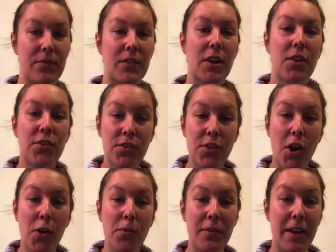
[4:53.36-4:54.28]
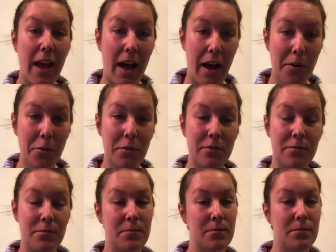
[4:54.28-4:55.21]
So now
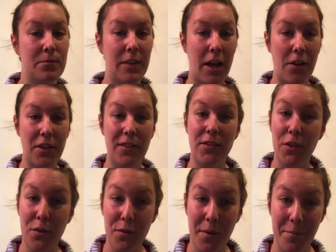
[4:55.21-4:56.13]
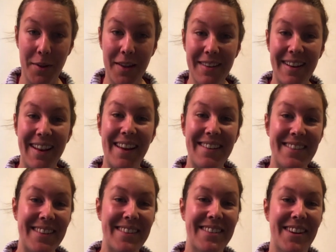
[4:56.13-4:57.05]
that you've done the fun bit, let's
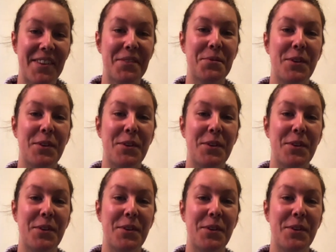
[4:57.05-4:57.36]
discuss what